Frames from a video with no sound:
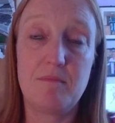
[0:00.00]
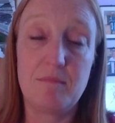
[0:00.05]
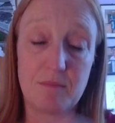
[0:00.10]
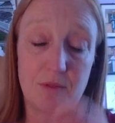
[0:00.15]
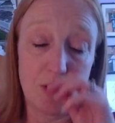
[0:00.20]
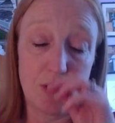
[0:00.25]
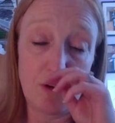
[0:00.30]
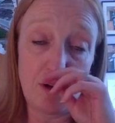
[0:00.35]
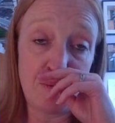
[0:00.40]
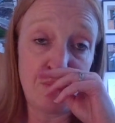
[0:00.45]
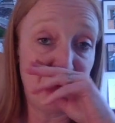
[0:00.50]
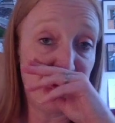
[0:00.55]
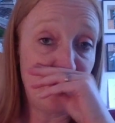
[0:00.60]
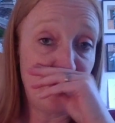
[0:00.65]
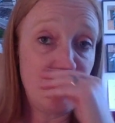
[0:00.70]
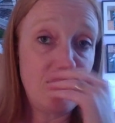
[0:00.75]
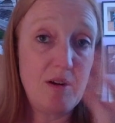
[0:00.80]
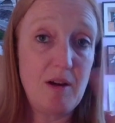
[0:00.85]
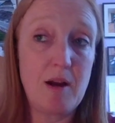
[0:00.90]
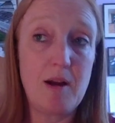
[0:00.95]
No, I'm with
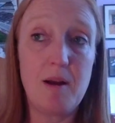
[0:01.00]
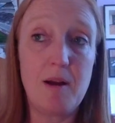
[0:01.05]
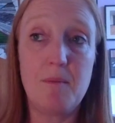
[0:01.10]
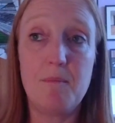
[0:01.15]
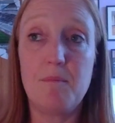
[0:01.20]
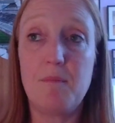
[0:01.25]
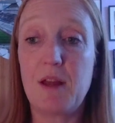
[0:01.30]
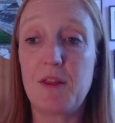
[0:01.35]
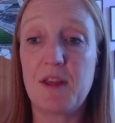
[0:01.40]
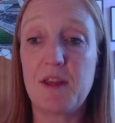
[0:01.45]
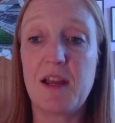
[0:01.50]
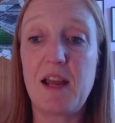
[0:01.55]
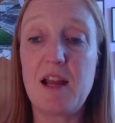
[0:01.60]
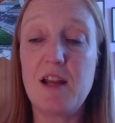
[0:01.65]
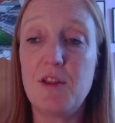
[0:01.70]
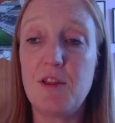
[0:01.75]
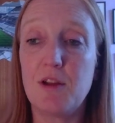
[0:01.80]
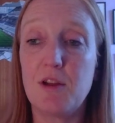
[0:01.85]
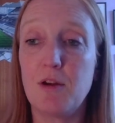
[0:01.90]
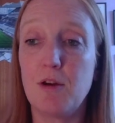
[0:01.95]
you. I think
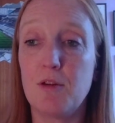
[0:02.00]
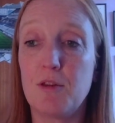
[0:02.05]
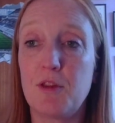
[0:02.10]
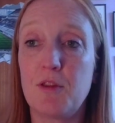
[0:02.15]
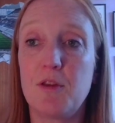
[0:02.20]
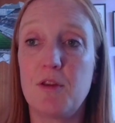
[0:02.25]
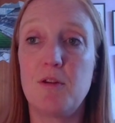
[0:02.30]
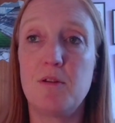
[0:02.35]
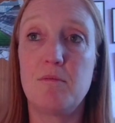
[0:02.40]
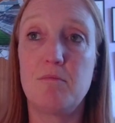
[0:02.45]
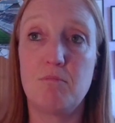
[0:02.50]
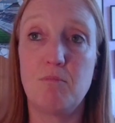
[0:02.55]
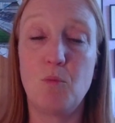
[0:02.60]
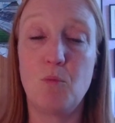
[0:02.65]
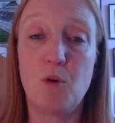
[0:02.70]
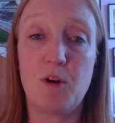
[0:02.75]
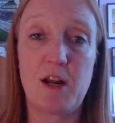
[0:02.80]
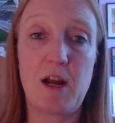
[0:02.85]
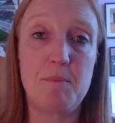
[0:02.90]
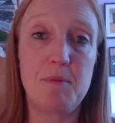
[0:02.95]
anything other than
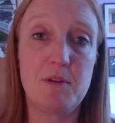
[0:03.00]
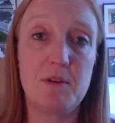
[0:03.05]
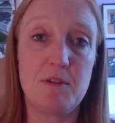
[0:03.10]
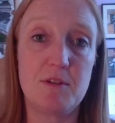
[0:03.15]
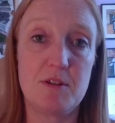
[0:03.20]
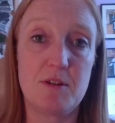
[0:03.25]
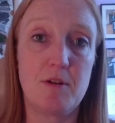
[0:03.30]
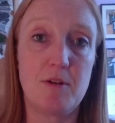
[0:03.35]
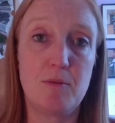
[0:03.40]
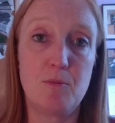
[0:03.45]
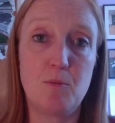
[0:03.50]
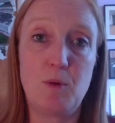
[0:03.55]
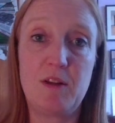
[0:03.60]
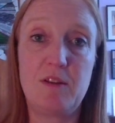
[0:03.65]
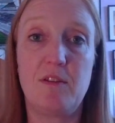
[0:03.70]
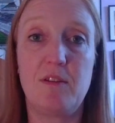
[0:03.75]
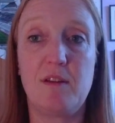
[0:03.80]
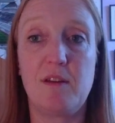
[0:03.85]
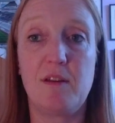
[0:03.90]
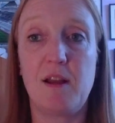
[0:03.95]
what happened on
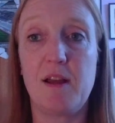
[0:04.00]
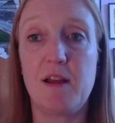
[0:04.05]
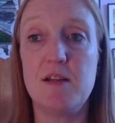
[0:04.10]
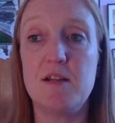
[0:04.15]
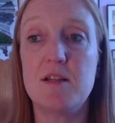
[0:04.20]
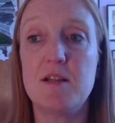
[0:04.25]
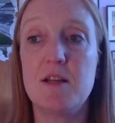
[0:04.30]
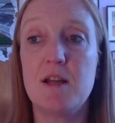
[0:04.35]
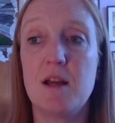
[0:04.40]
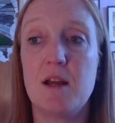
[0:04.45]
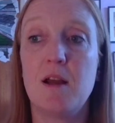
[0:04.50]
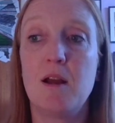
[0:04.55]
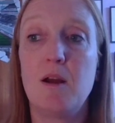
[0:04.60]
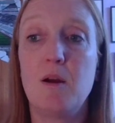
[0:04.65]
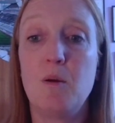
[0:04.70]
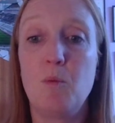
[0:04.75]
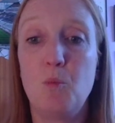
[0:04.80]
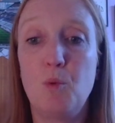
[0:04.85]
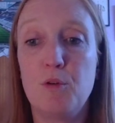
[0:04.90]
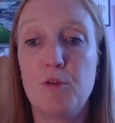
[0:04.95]
Wednesday night
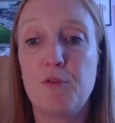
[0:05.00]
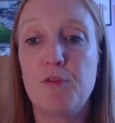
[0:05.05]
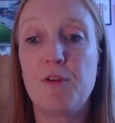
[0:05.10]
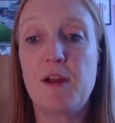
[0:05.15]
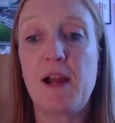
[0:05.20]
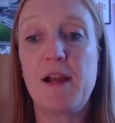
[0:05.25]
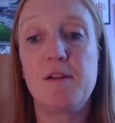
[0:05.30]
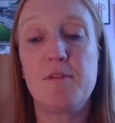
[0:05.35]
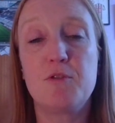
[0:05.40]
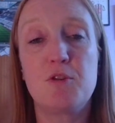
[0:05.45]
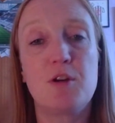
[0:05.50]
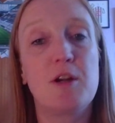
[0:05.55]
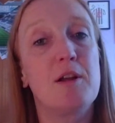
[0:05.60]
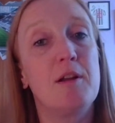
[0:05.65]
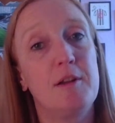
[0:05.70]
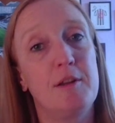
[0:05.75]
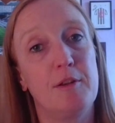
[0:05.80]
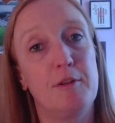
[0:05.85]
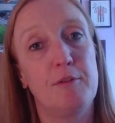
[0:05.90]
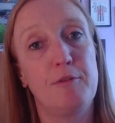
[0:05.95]
would have kind of
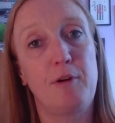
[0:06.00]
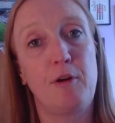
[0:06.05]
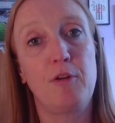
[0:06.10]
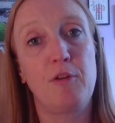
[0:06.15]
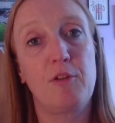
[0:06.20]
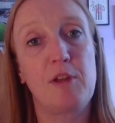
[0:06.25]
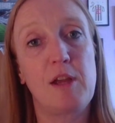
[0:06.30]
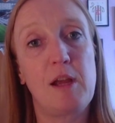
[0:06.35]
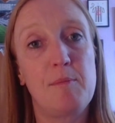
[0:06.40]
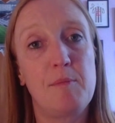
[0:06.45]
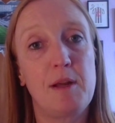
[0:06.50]
trickled into the Forest game.